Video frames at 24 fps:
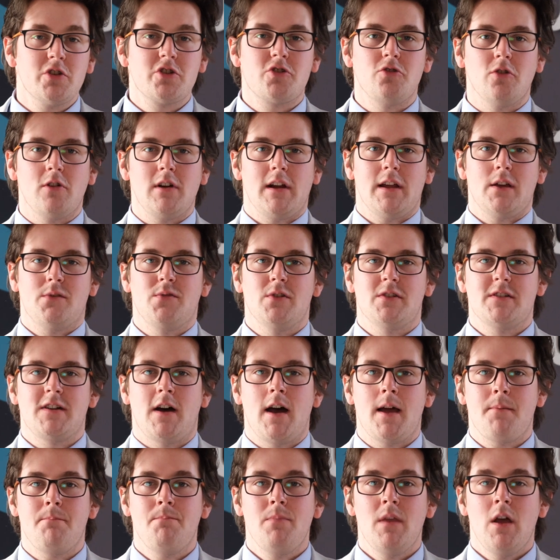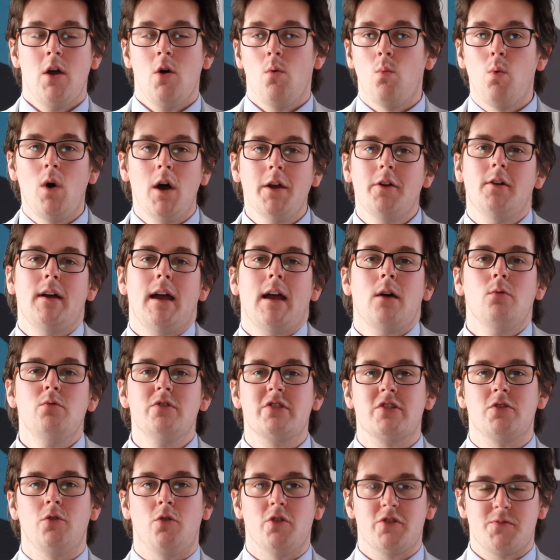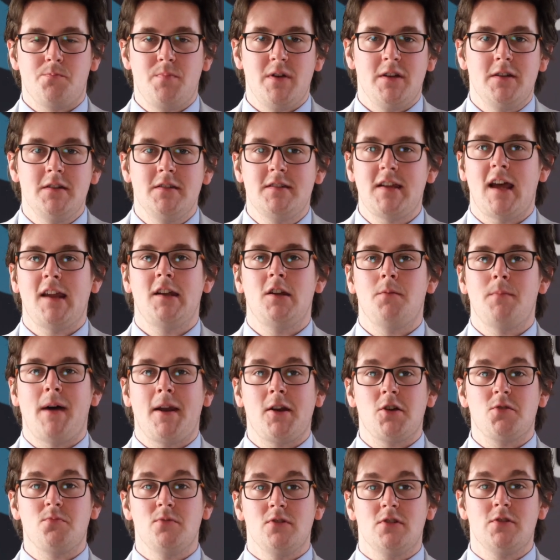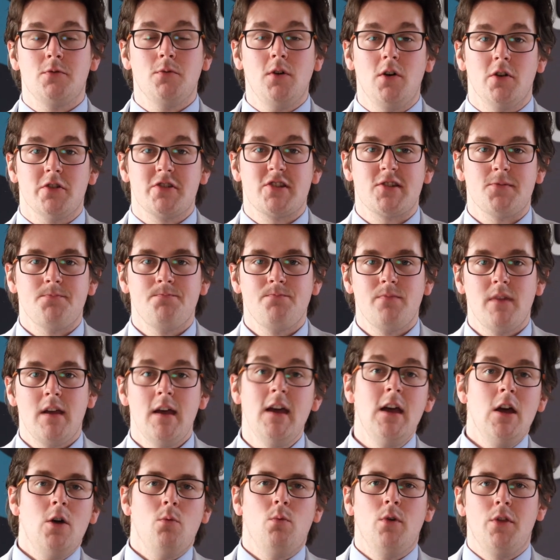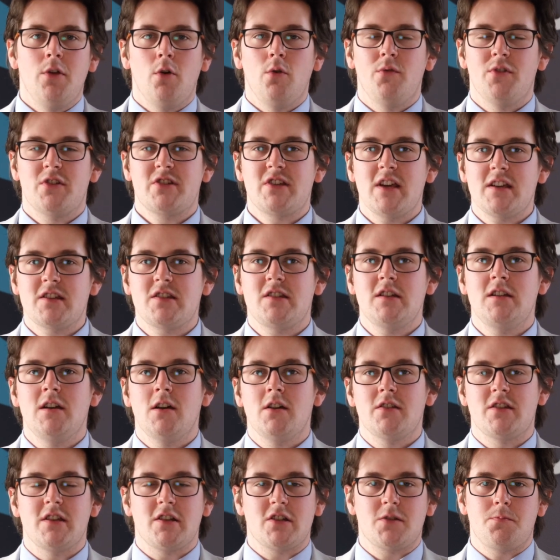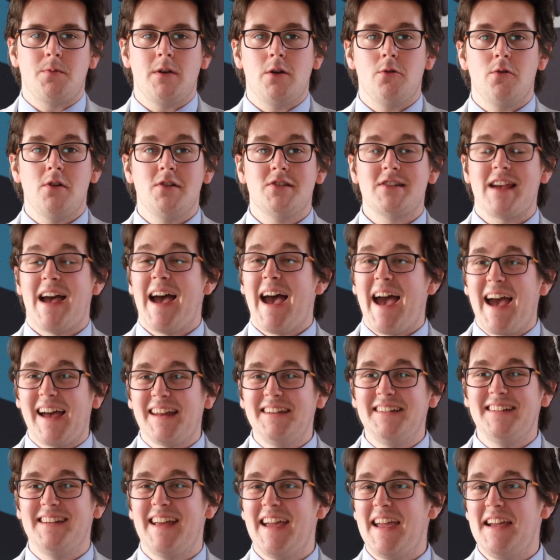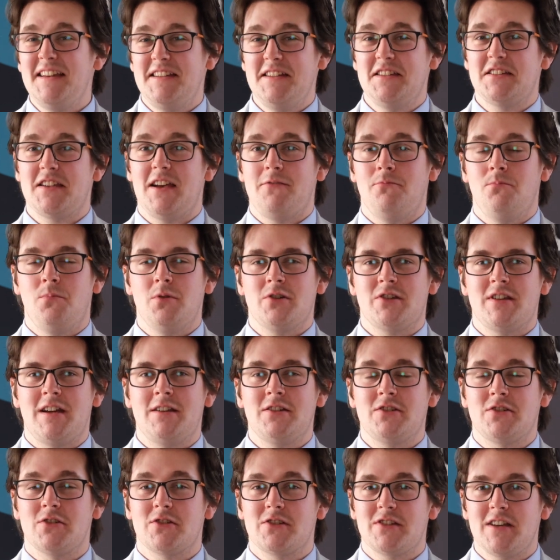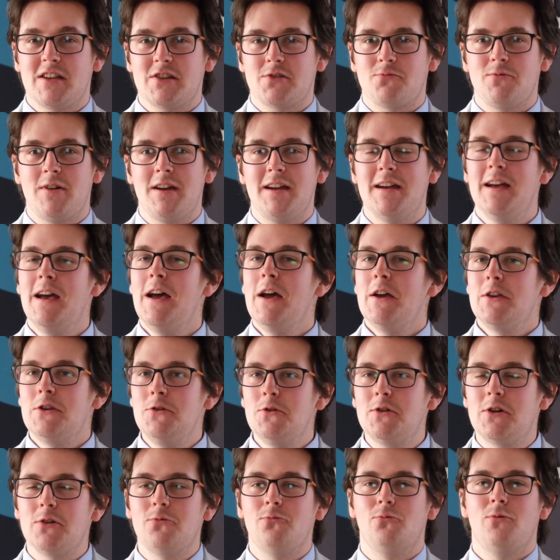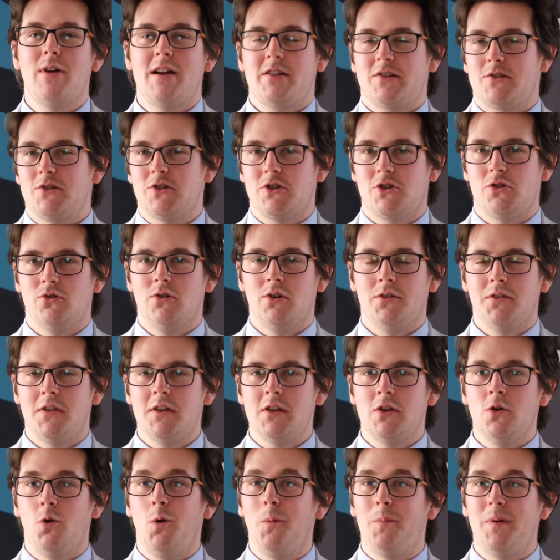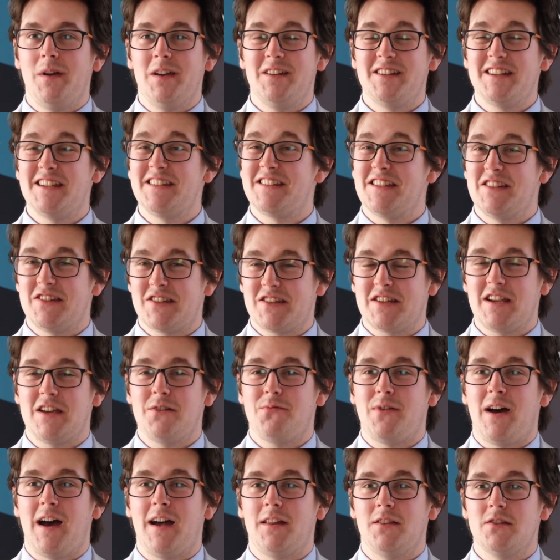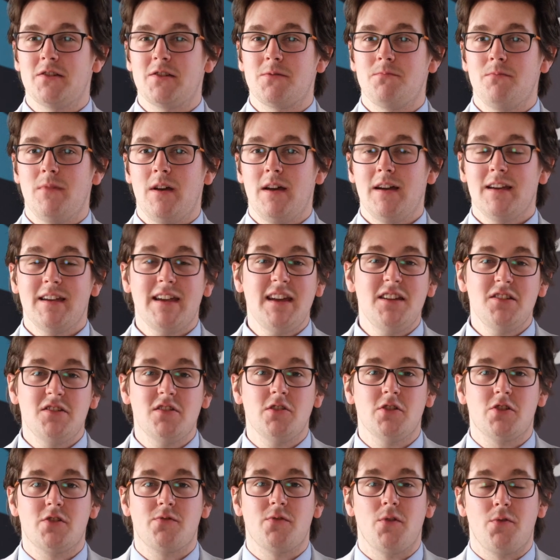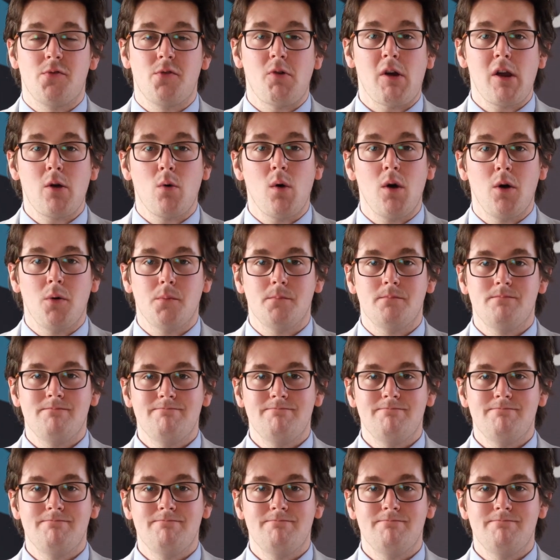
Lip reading: struggling for time, why not outsource bid and tender management to us? With over 60 years experience and an 87% success rate, you can rest assured that your bid is in safe hands. Get in touch for a free quote.